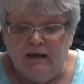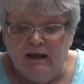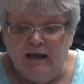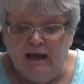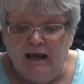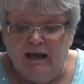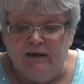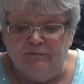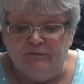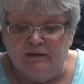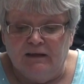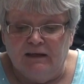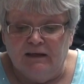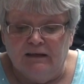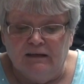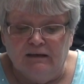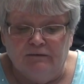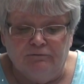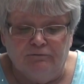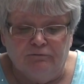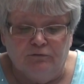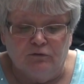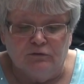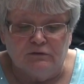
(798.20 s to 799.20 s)
At the end
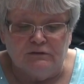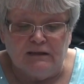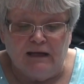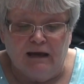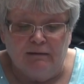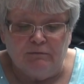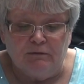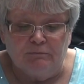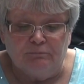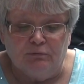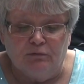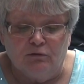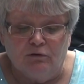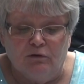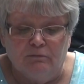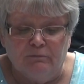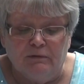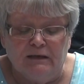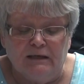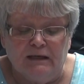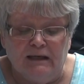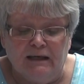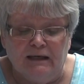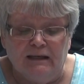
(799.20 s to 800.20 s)
of full-time
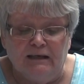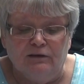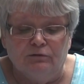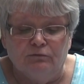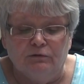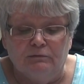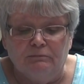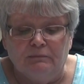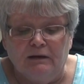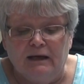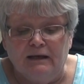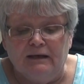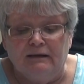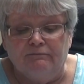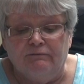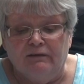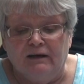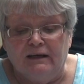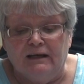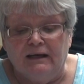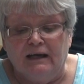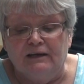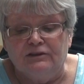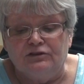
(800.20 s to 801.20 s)
employment, any remaining
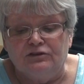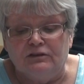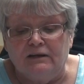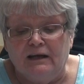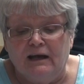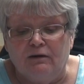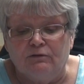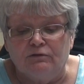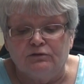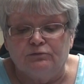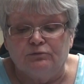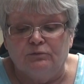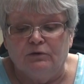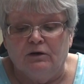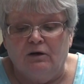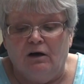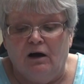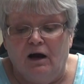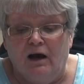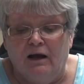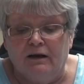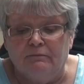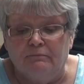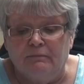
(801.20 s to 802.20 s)
vacation hours will
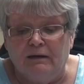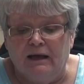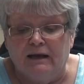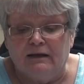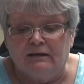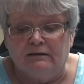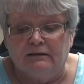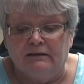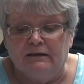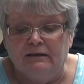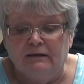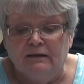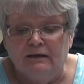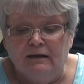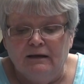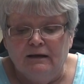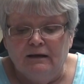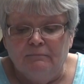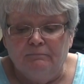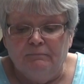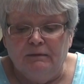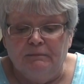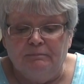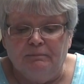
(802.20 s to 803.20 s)
automatically
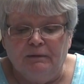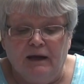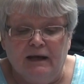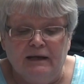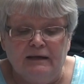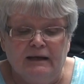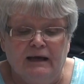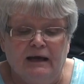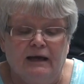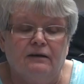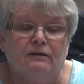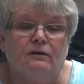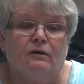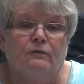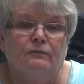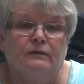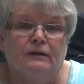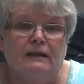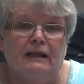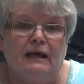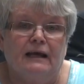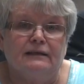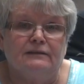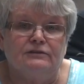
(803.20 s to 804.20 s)
be paid out on the
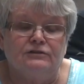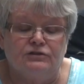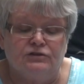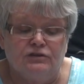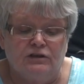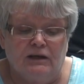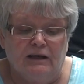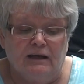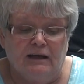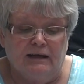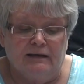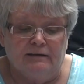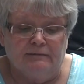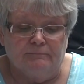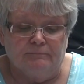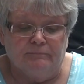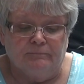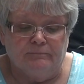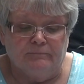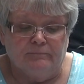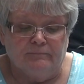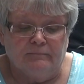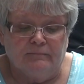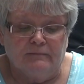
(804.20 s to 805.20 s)
last check.
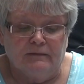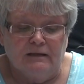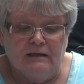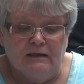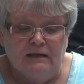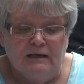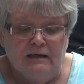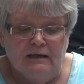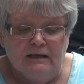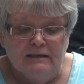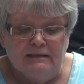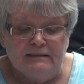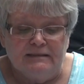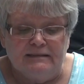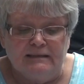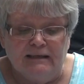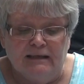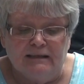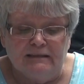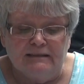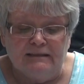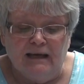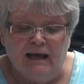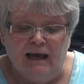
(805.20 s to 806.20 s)

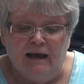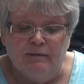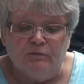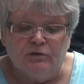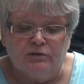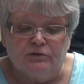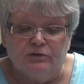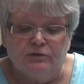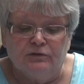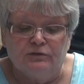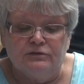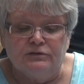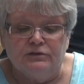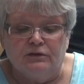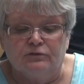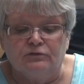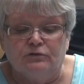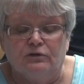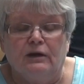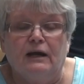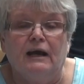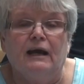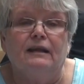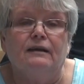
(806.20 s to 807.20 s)
Sick time accrues on
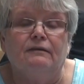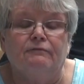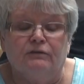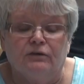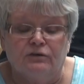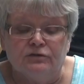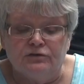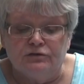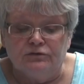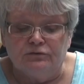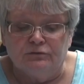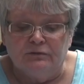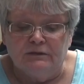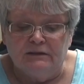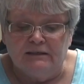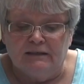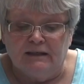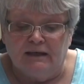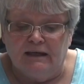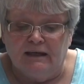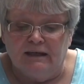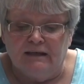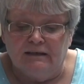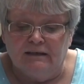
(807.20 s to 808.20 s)
your anniversary
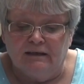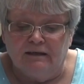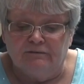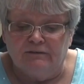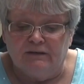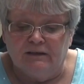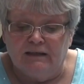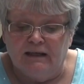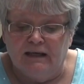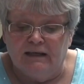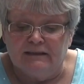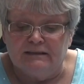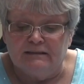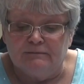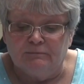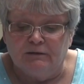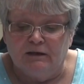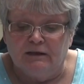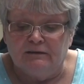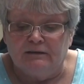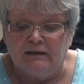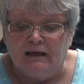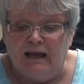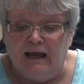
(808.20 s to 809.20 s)
date of the next
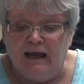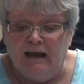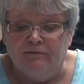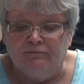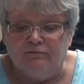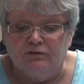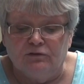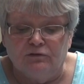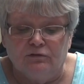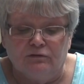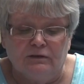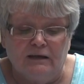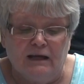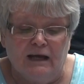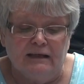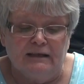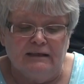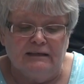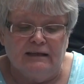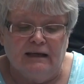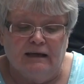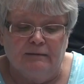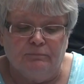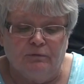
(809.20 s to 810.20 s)
month after your
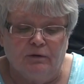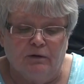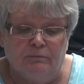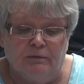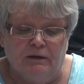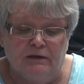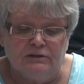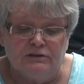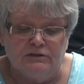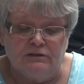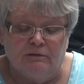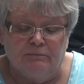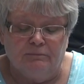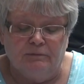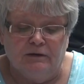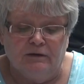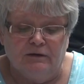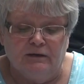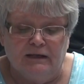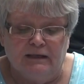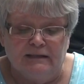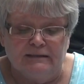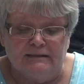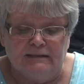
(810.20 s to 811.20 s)
90-day probationary
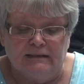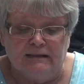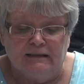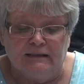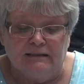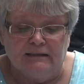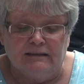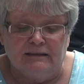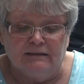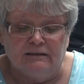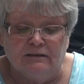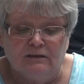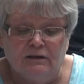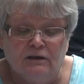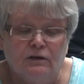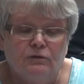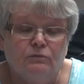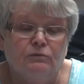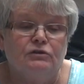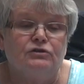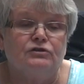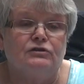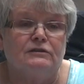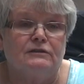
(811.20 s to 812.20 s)
period has ended,
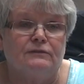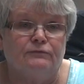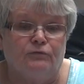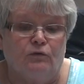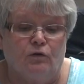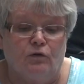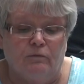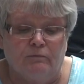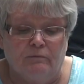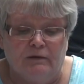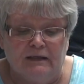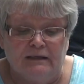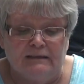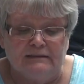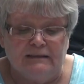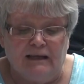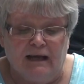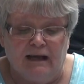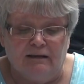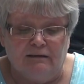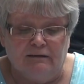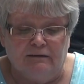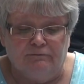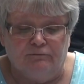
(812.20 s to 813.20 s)
which is
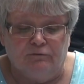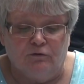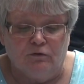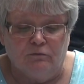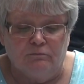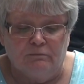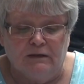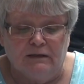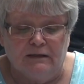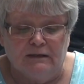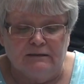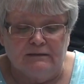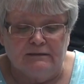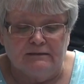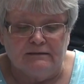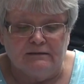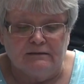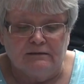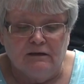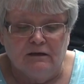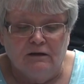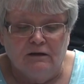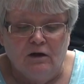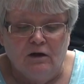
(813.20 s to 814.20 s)
exactly 4 months.
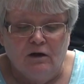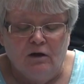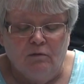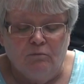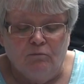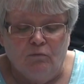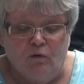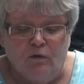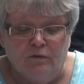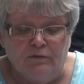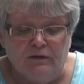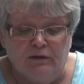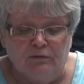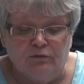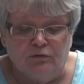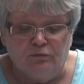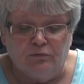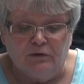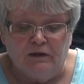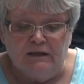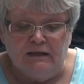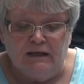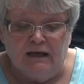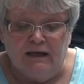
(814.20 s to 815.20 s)
More than
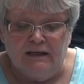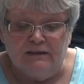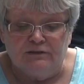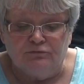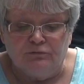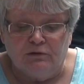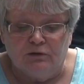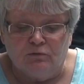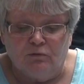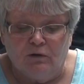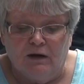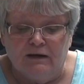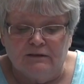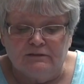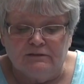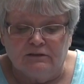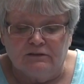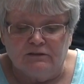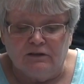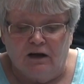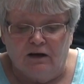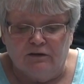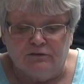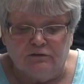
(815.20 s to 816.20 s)
3 days requires a
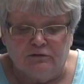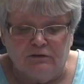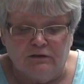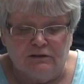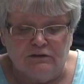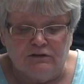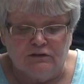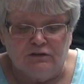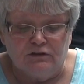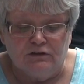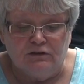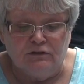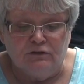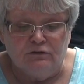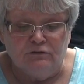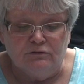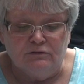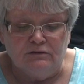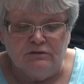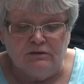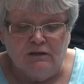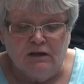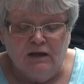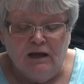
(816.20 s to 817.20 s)
doctor
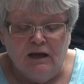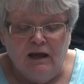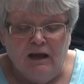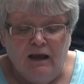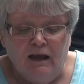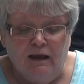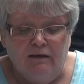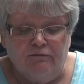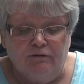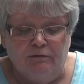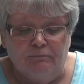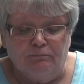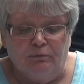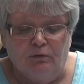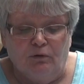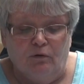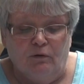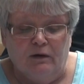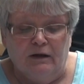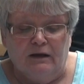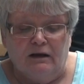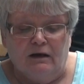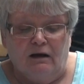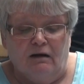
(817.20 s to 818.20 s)
excuse. If
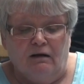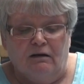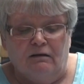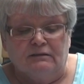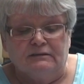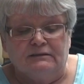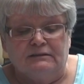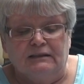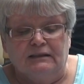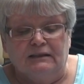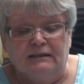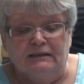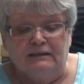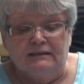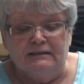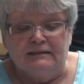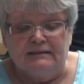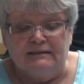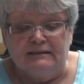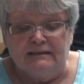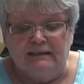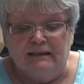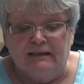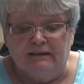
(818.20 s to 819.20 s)
employee calls in
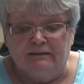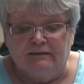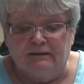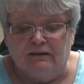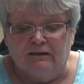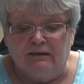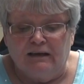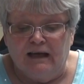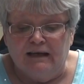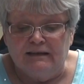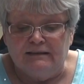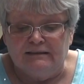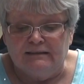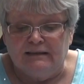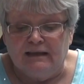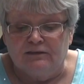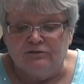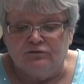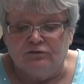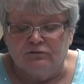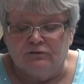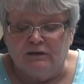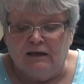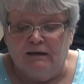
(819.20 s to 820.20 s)
sick their last
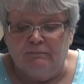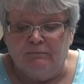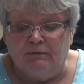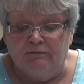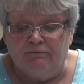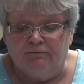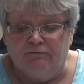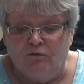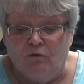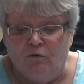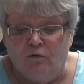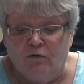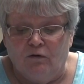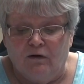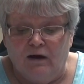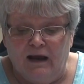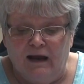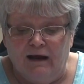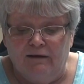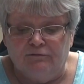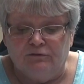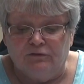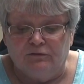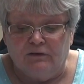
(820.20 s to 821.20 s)
scheduled day before or
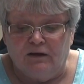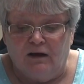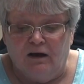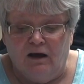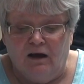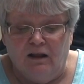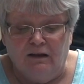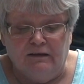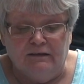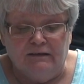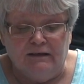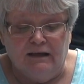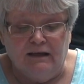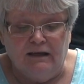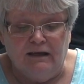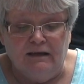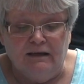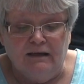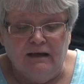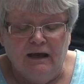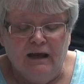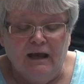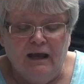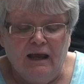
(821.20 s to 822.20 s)
after the
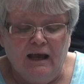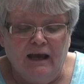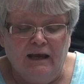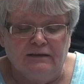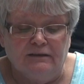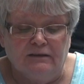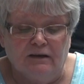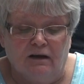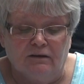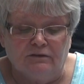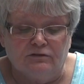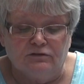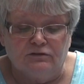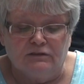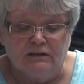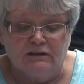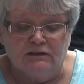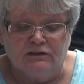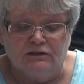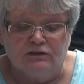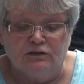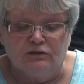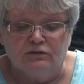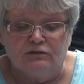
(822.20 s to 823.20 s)
holiday, a doctor's
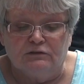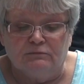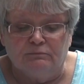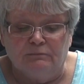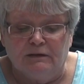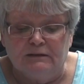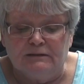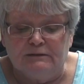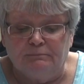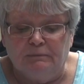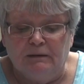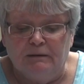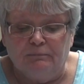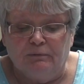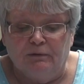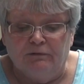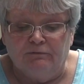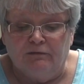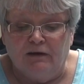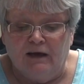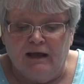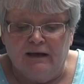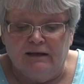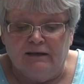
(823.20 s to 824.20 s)
excuse must be
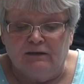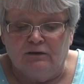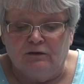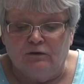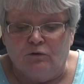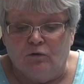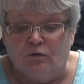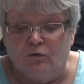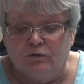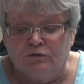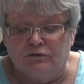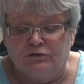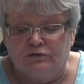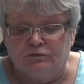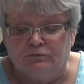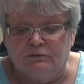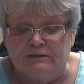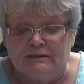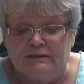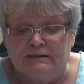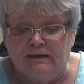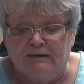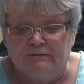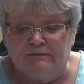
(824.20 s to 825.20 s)
provided in order to
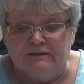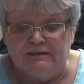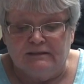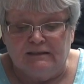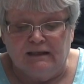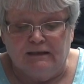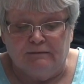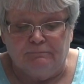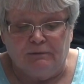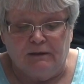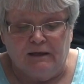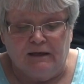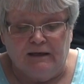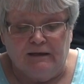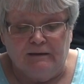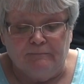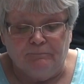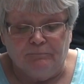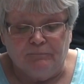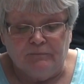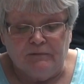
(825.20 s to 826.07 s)
receive sick pay.